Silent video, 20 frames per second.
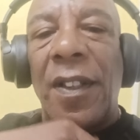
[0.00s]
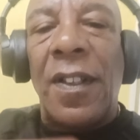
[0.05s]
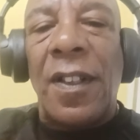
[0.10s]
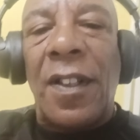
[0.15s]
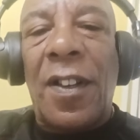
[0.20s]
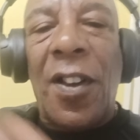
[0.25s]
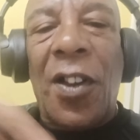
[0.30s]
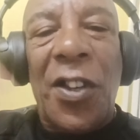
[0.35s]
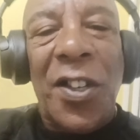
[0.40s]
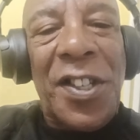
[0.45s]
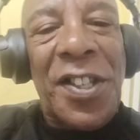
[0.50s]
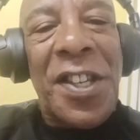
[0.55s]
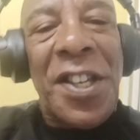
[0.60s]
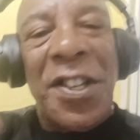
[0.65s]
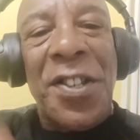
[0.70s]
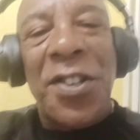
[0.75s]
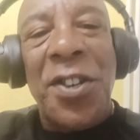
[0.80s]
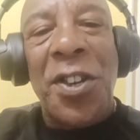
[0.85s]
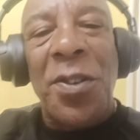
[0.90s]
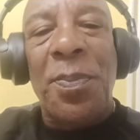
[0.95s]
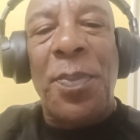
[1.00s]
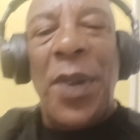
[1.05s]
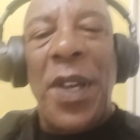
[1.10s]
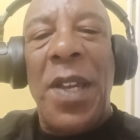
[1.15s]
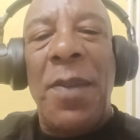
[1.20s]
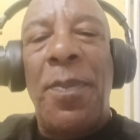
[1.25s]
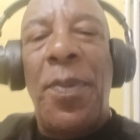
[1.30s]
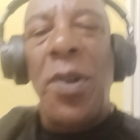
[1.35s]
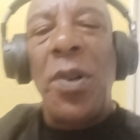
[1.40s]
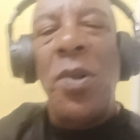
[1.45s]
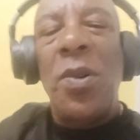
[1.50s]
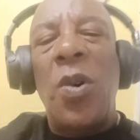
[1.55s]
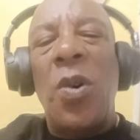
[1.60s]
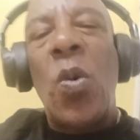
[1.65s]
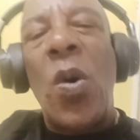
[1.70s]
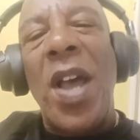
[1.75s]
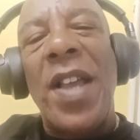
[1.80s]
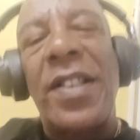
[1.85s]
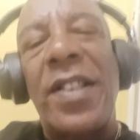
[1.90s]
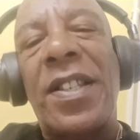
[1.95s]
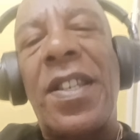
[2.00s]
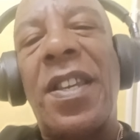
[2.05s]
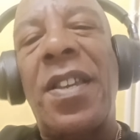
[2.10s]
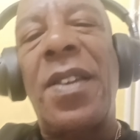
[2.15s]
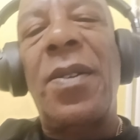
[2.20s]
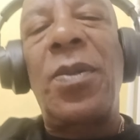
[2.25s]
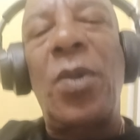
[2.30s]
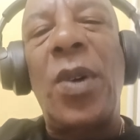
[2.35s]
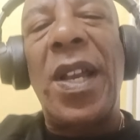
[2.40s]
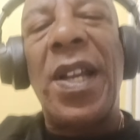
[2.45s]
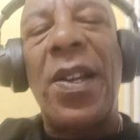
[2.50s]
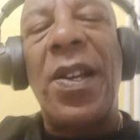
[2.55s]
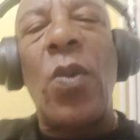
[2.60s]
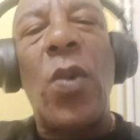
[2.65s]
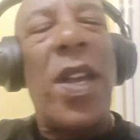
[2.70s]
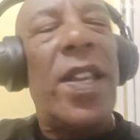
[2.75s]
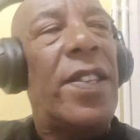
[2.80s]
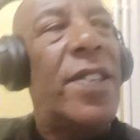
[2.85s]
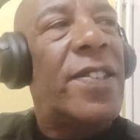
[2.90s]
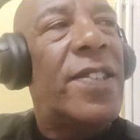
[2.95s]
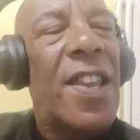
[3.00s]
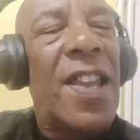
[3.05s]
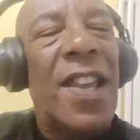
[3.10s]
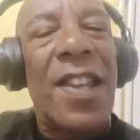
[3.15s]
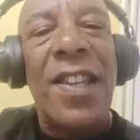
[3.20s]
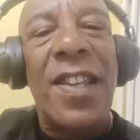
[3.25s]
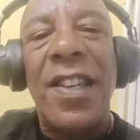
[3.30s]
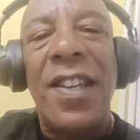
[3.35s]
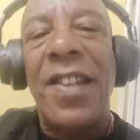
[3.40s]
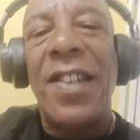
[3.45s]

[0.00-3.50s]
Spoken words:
Hi, TikTok people. Wet, wet, wet day.